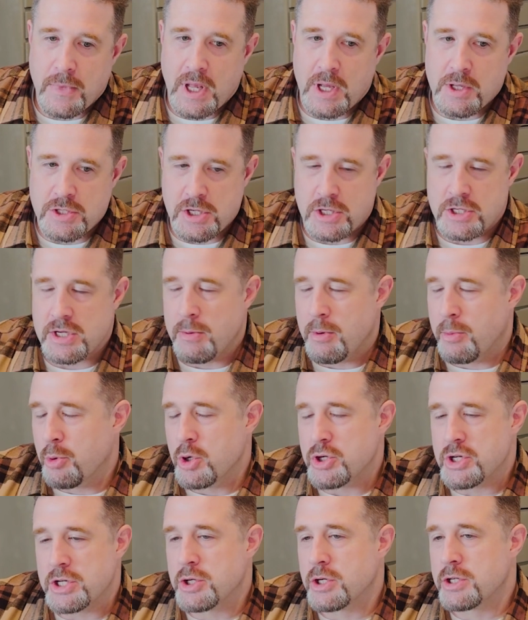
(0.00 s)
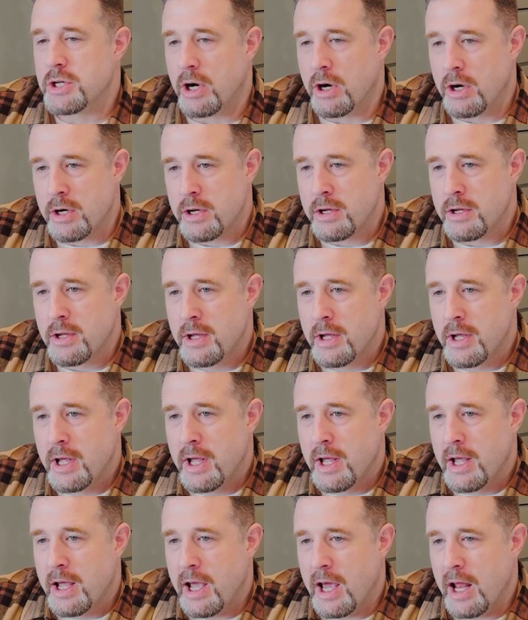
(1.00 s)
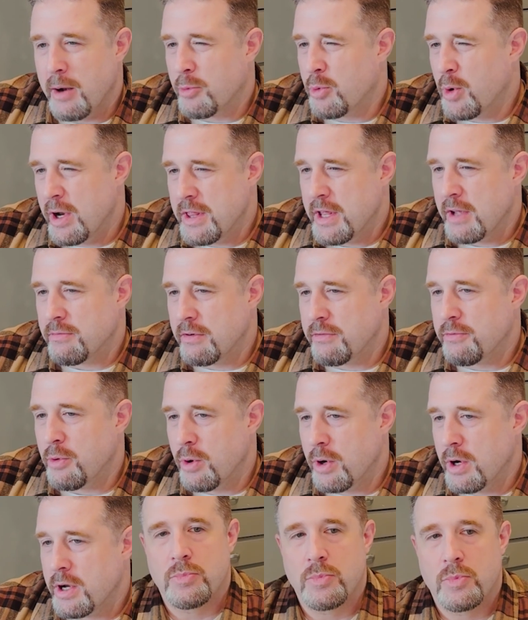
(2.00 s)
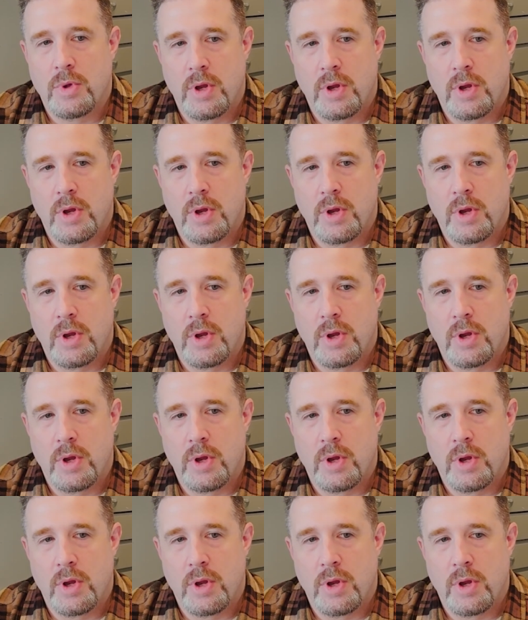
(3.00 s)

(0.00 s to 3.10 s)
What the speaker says: it's the same approach I took to art, and I'm quite thankful for it.